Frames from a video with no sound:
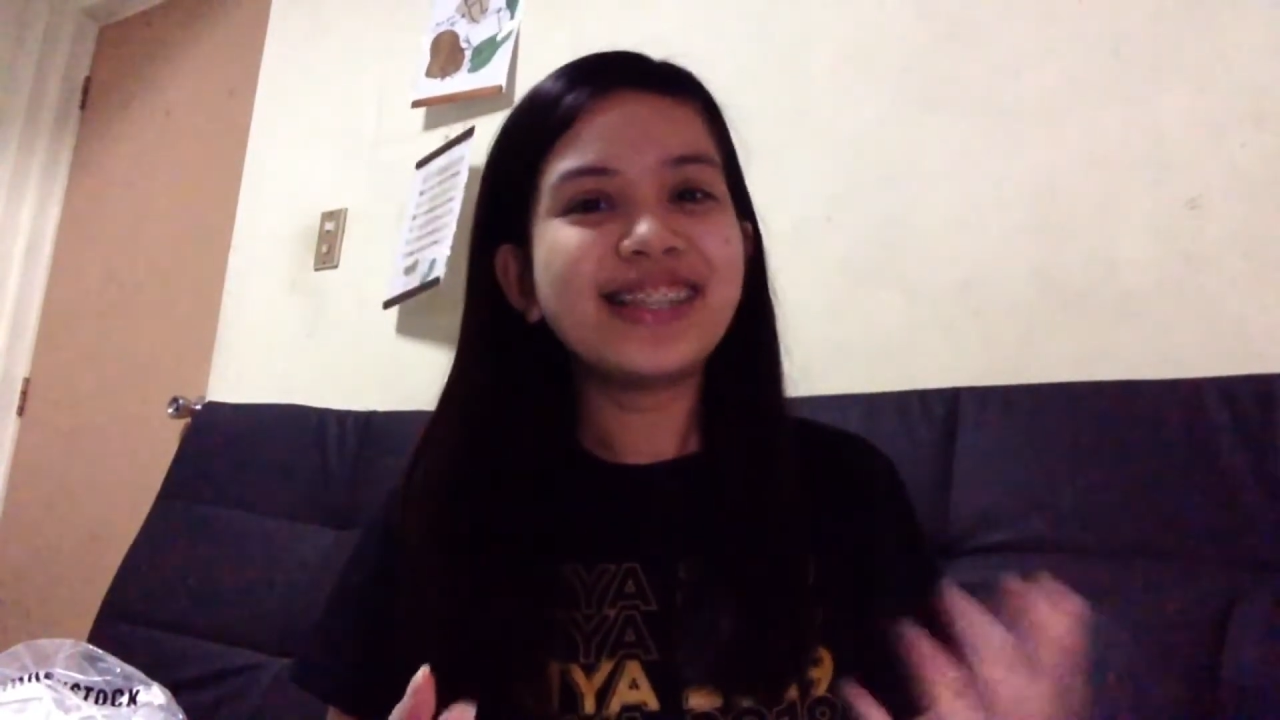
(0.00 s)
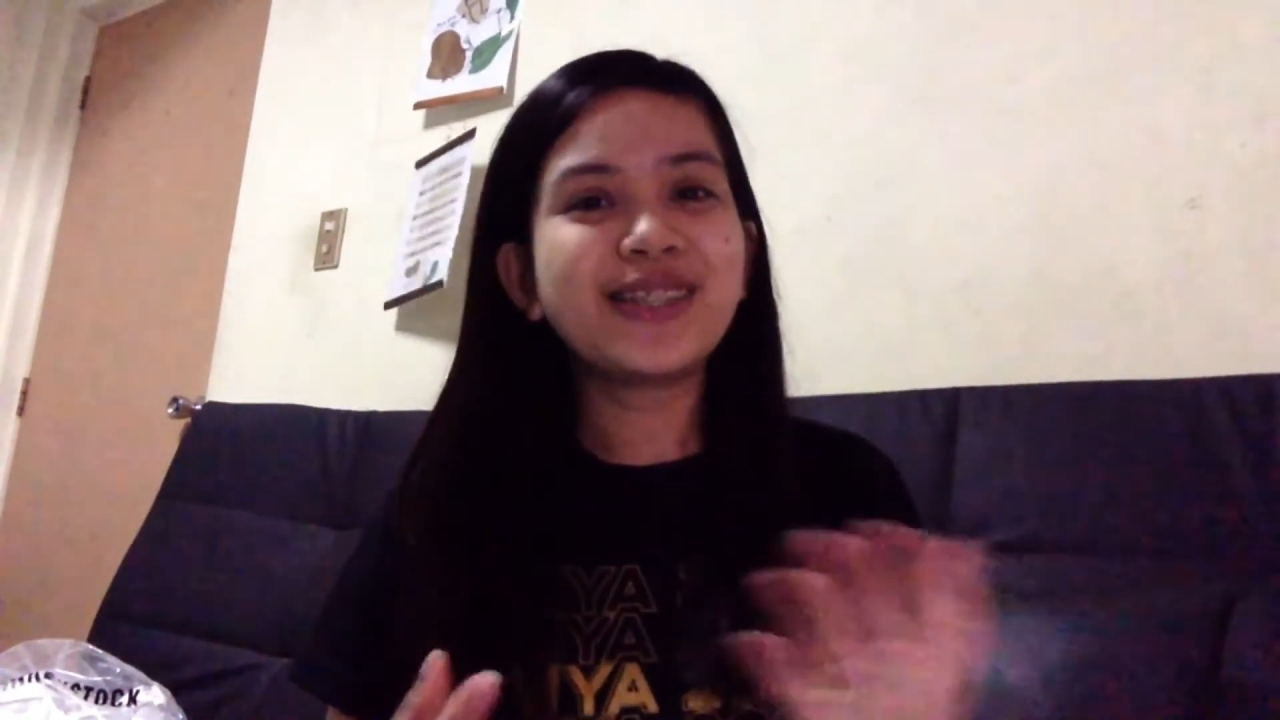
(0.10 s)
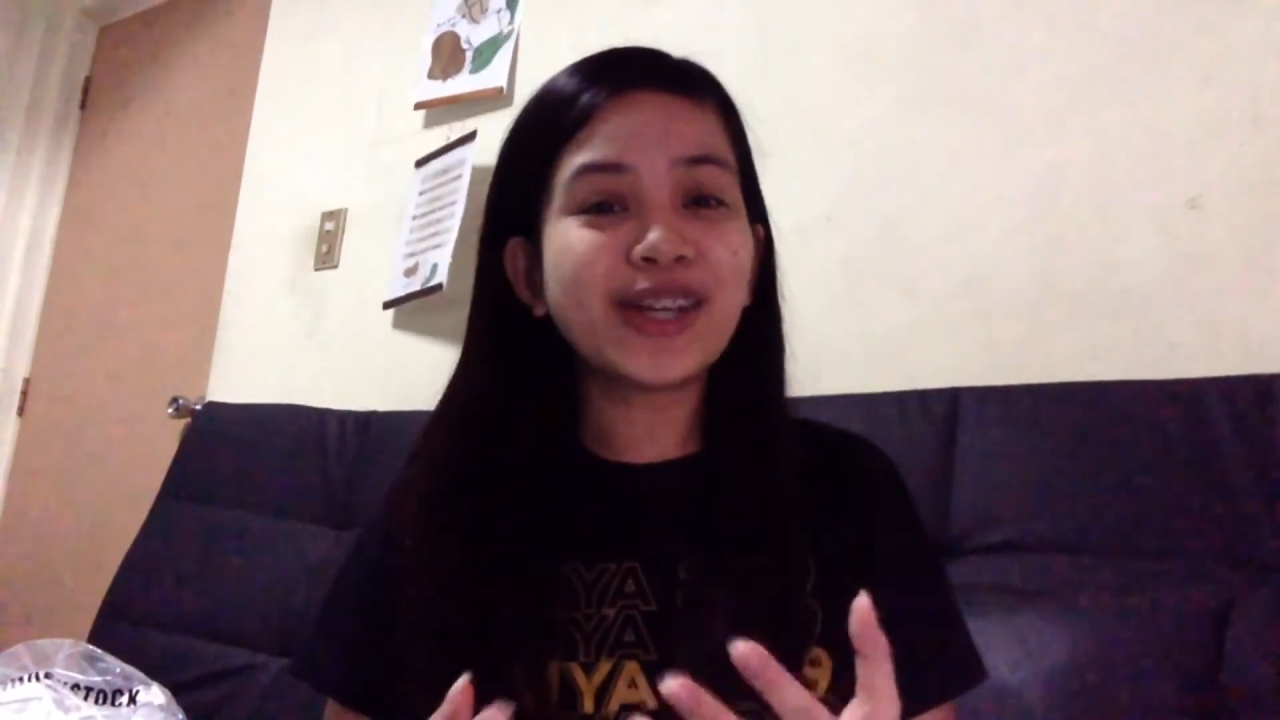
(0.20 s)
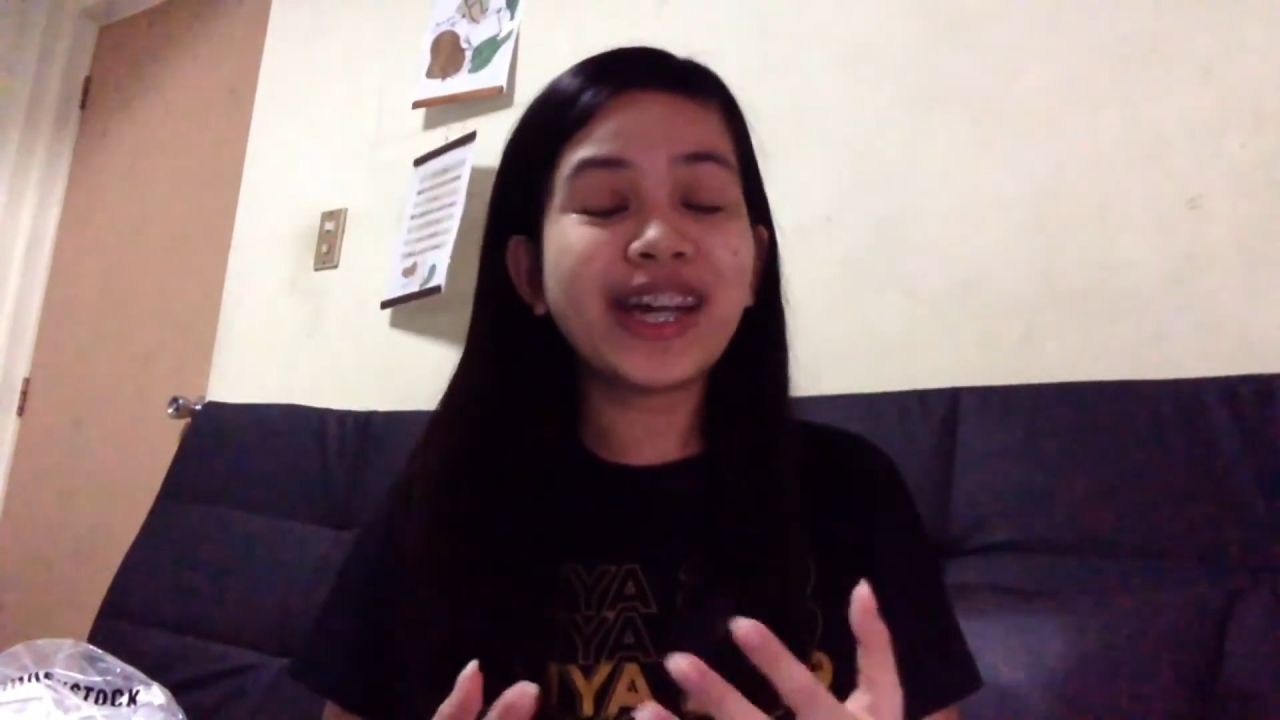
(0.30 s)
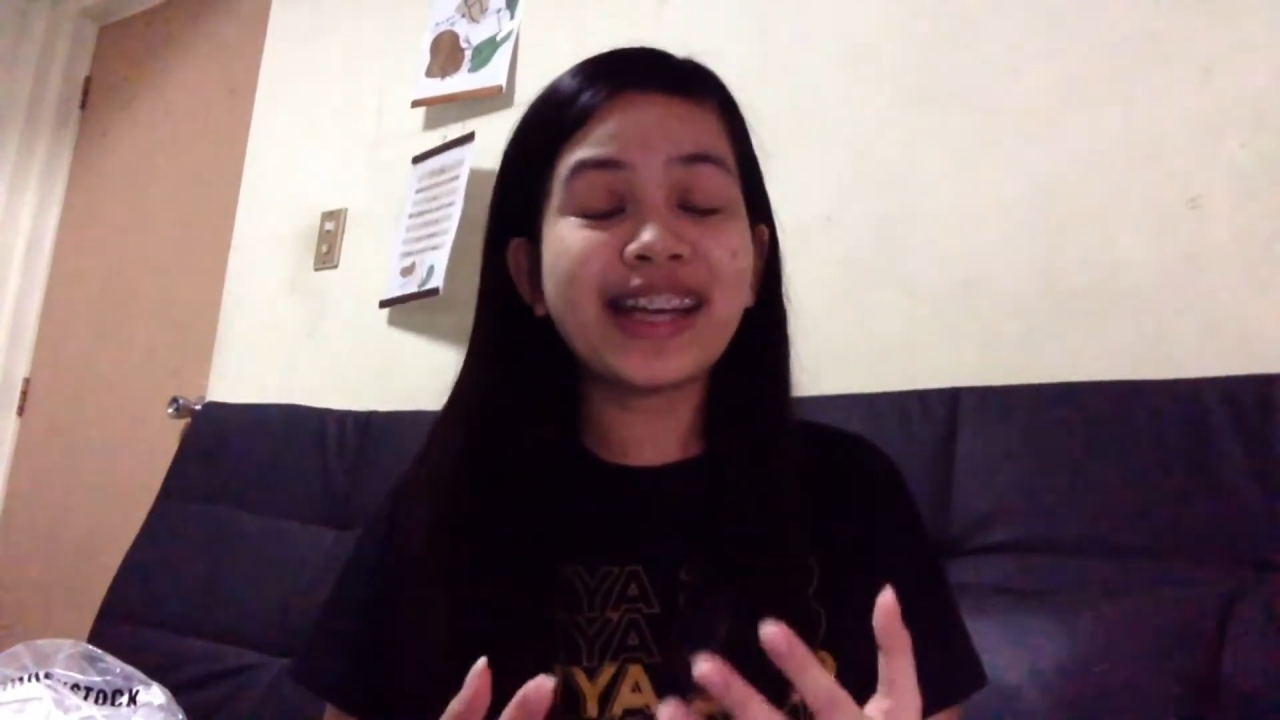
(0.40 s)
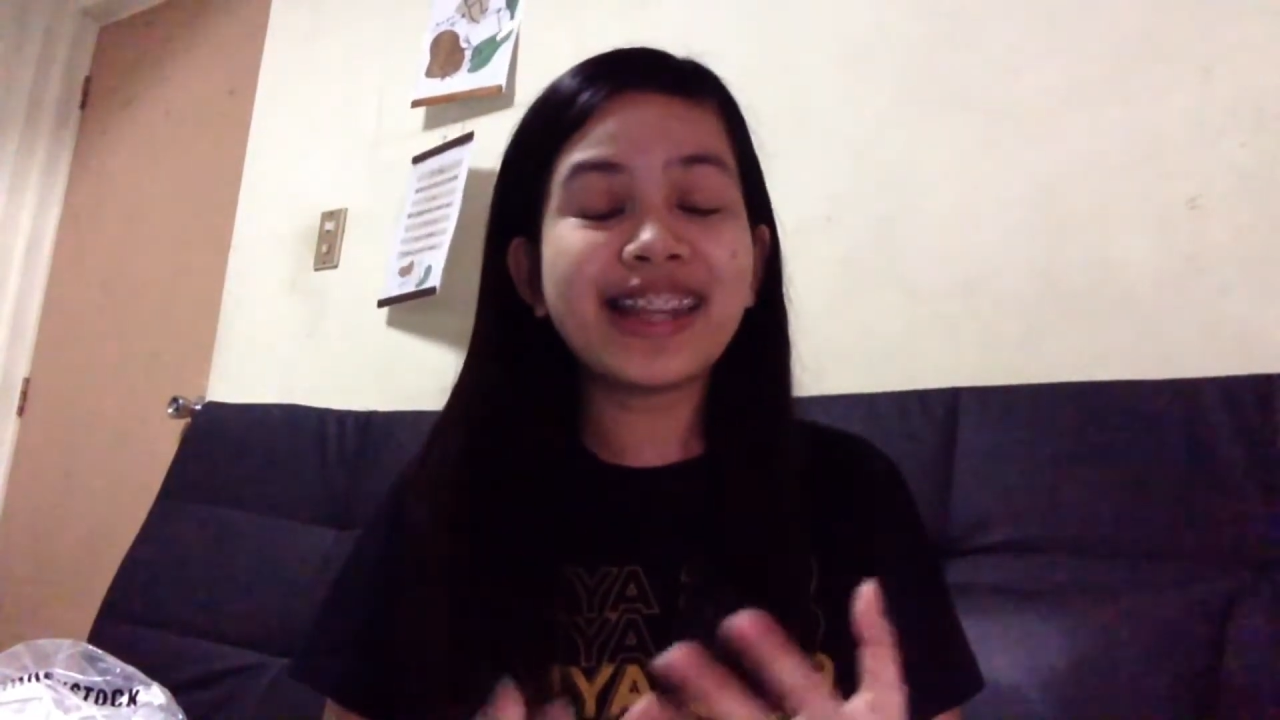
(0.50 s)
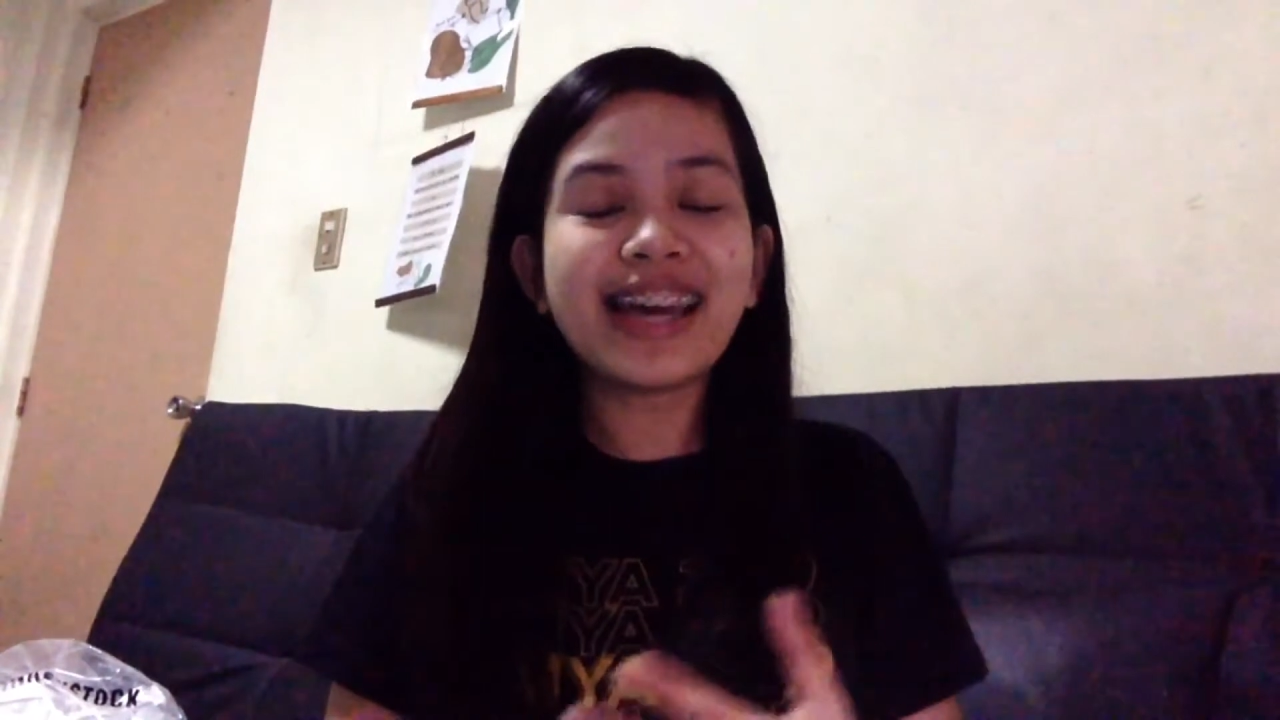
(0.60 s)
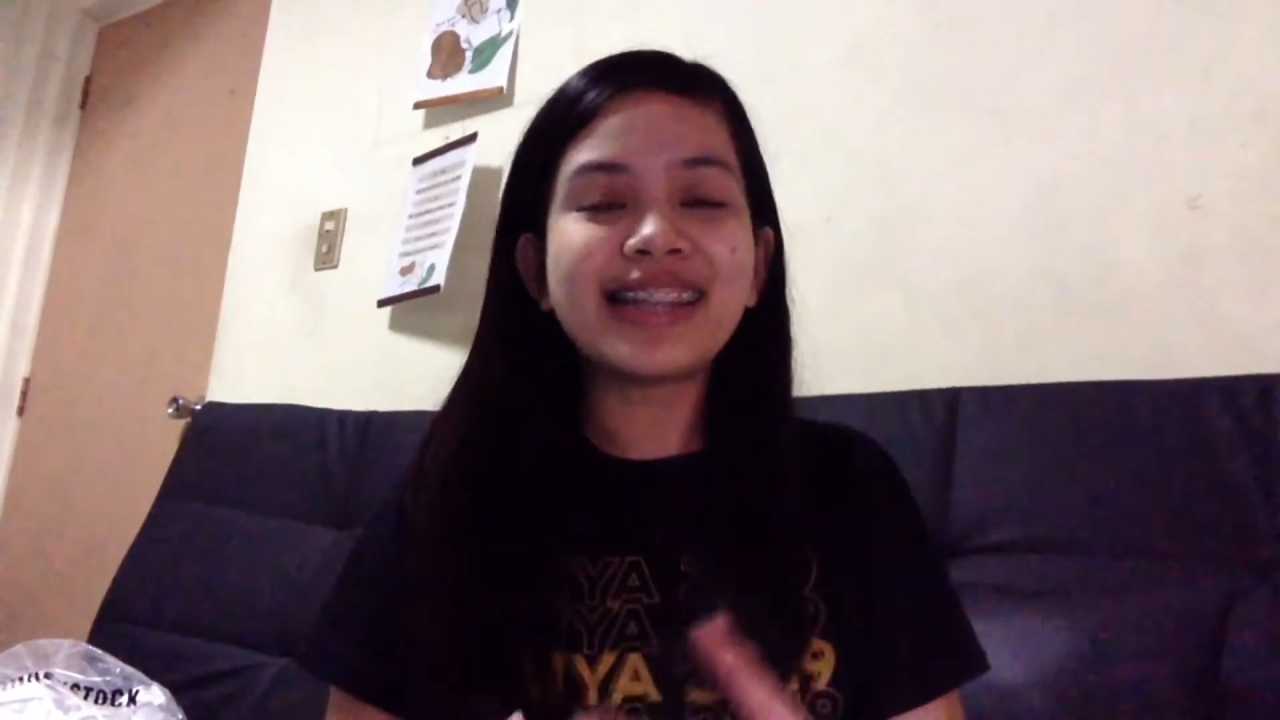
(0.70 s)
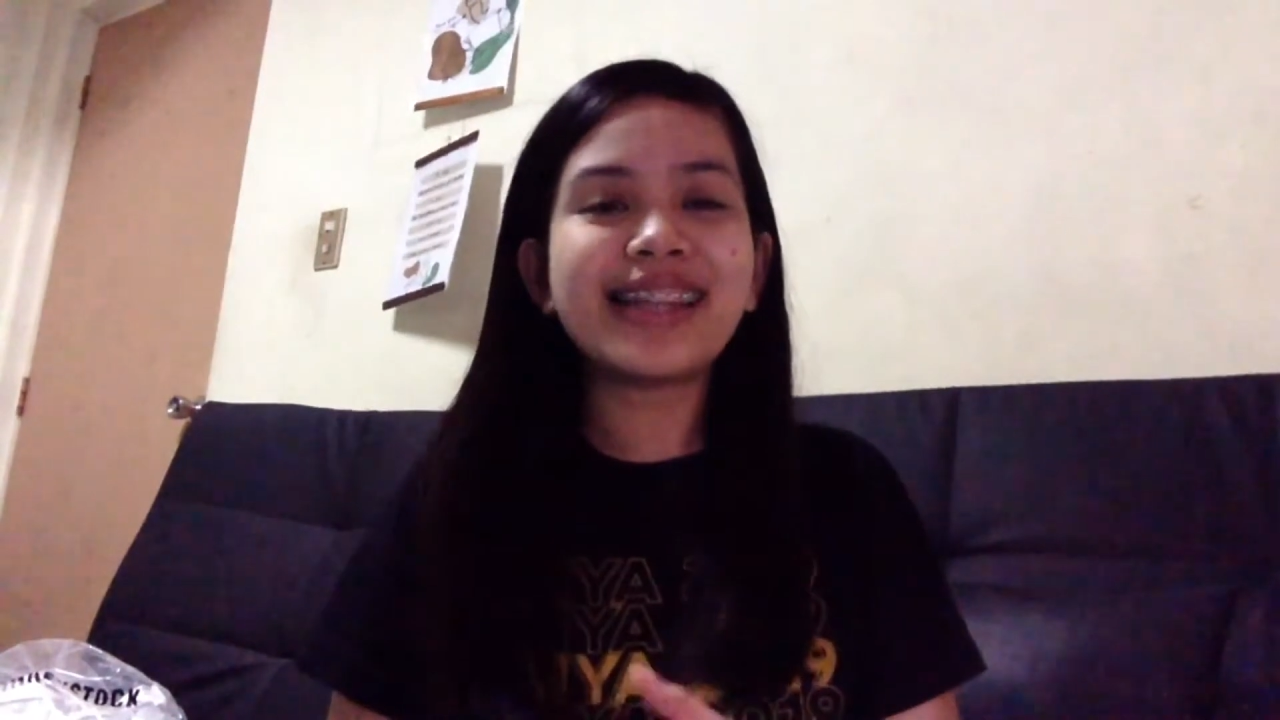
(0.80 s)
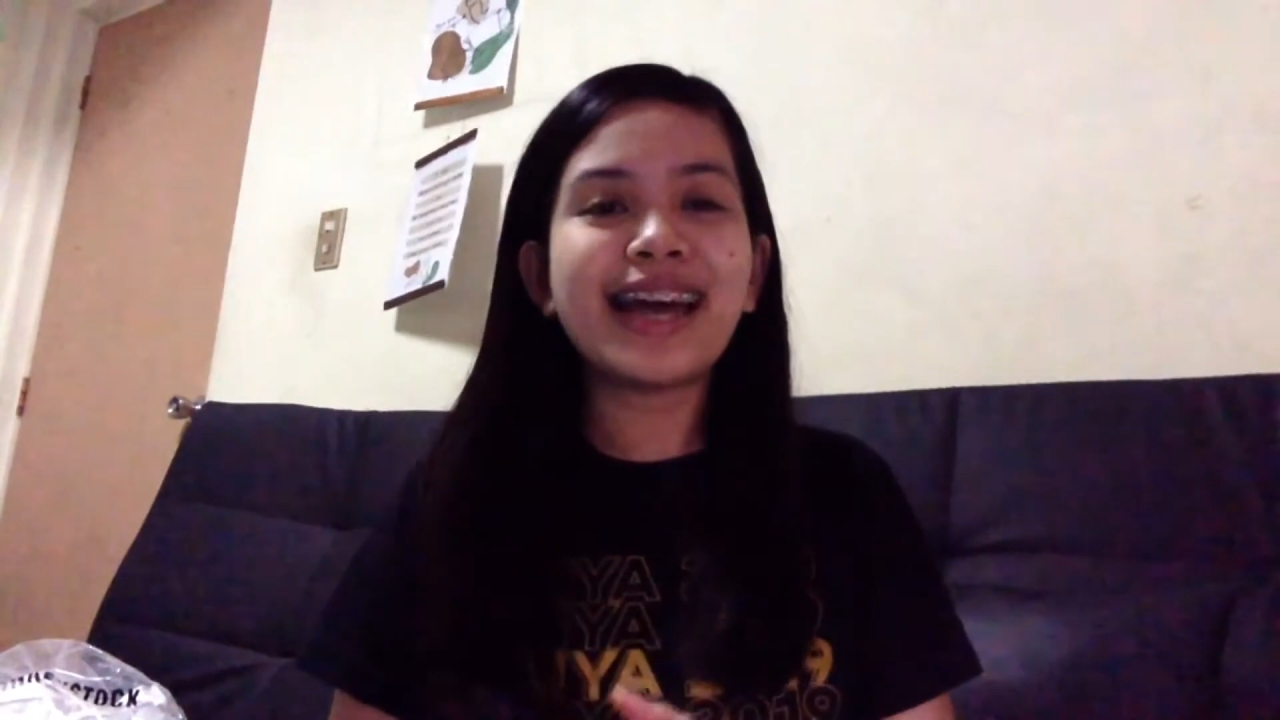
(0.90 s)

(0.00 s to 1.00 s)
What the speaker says: during that